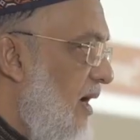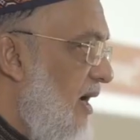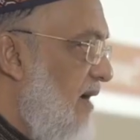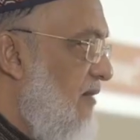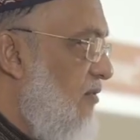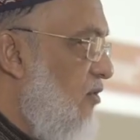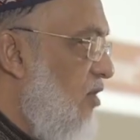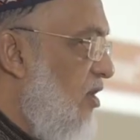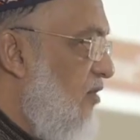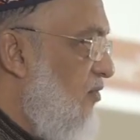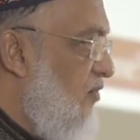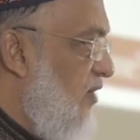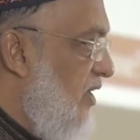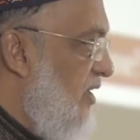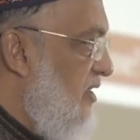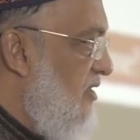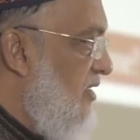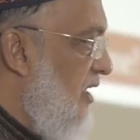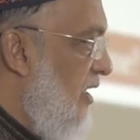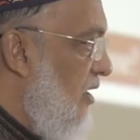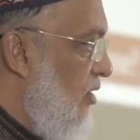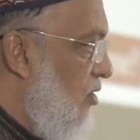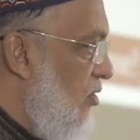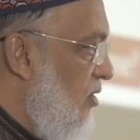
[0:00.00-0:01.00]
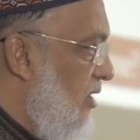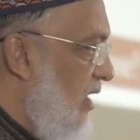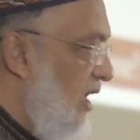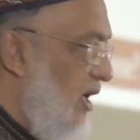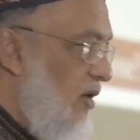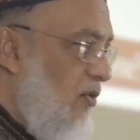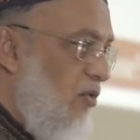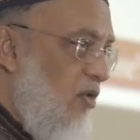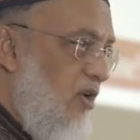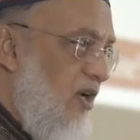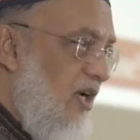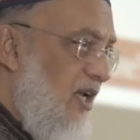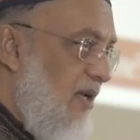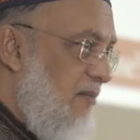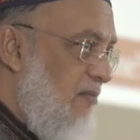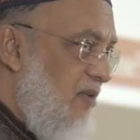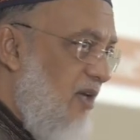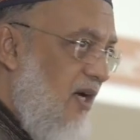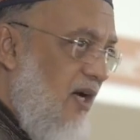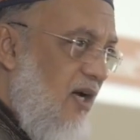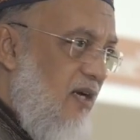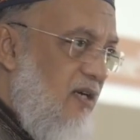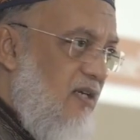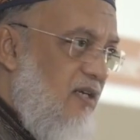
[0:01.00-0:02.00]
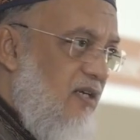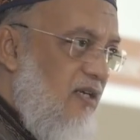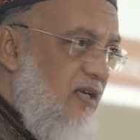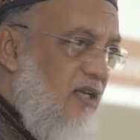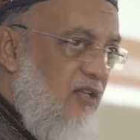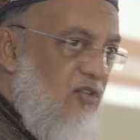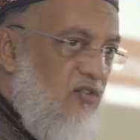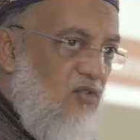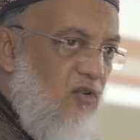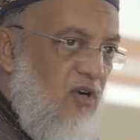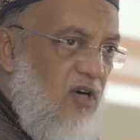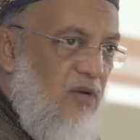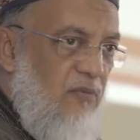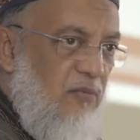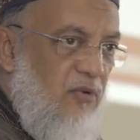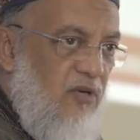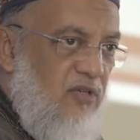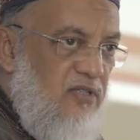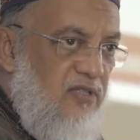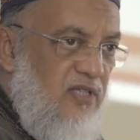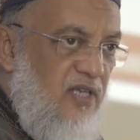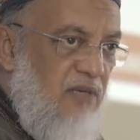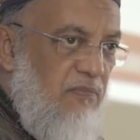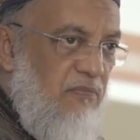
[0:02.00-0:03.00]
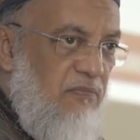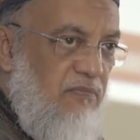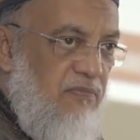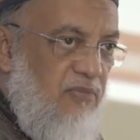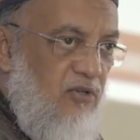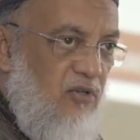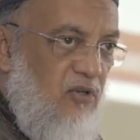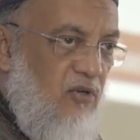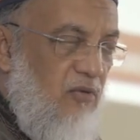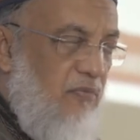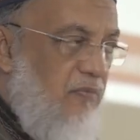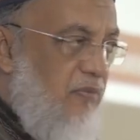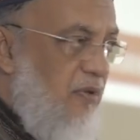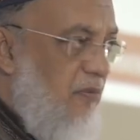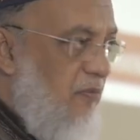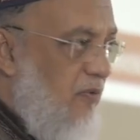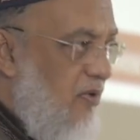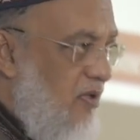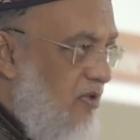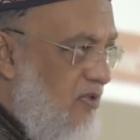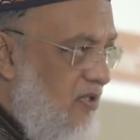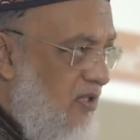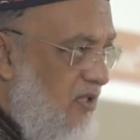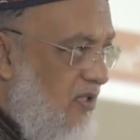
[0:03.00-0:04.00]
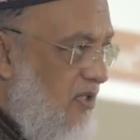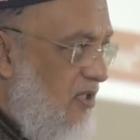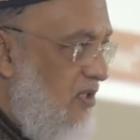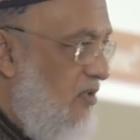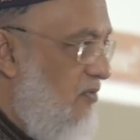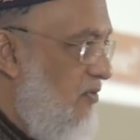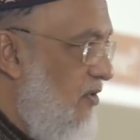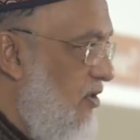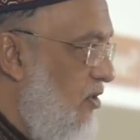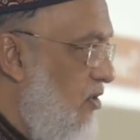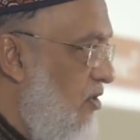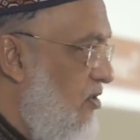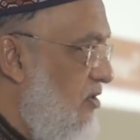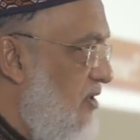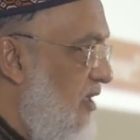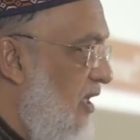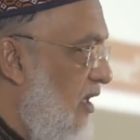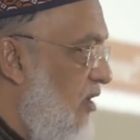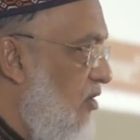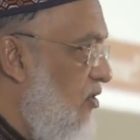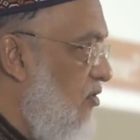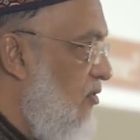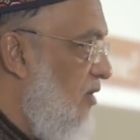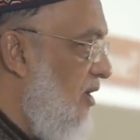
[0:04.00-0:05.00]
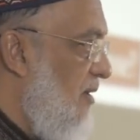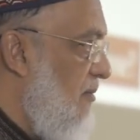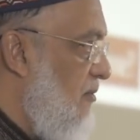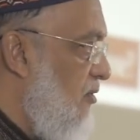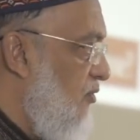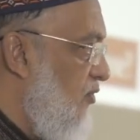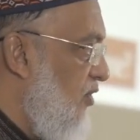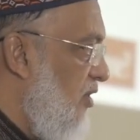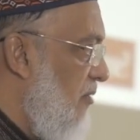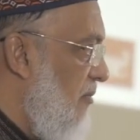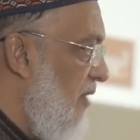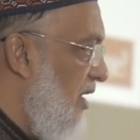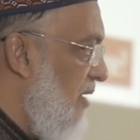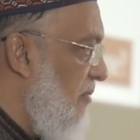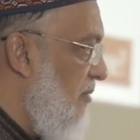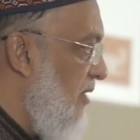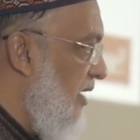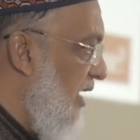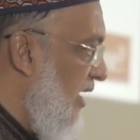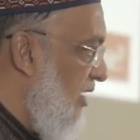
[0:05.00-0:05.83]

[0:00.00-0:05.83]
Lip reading: I've got friends I know, and I won't name the country and so on because then, you know, people see these videos and I don't want them to feel bad.